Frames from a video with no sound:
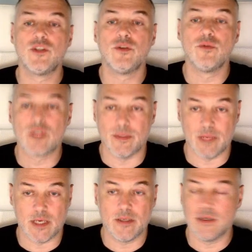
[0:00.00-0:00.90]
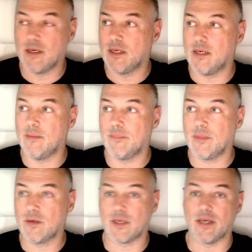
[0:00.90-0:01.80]
do similar.
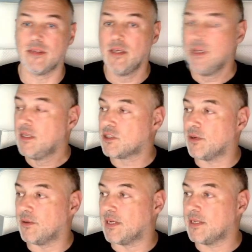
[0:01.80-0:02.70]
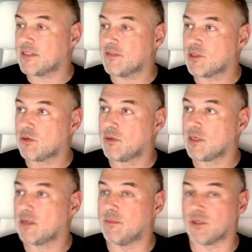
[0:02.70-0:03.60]
Okay, so anyway, let's have a
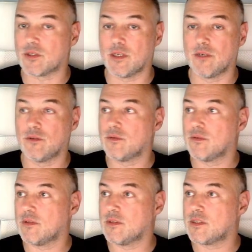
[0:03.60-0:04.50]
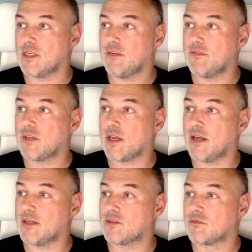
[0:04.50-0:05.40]
quick look at the book. So, Save the
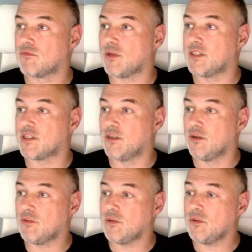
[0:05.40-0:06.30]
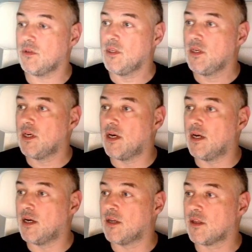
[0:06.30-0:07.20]
Cat Writes a Novel,
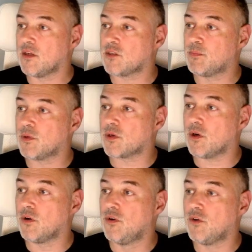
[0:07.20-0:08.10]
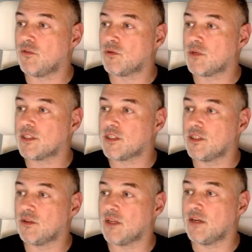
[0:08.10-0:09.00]
the last book on novel
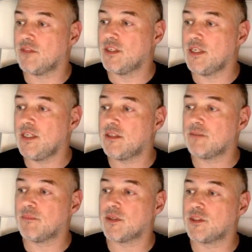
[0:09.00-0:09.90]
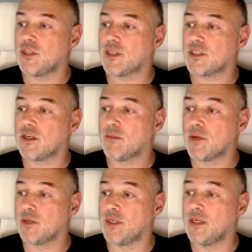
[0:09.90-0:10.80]
writing you'll ever need by Jessica
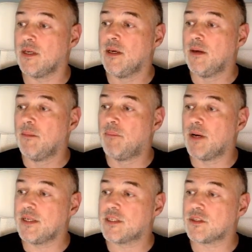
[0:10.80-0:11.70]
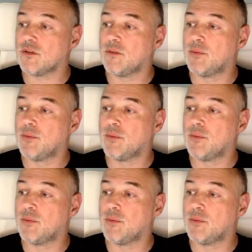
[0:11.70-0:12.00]
Brody, based on the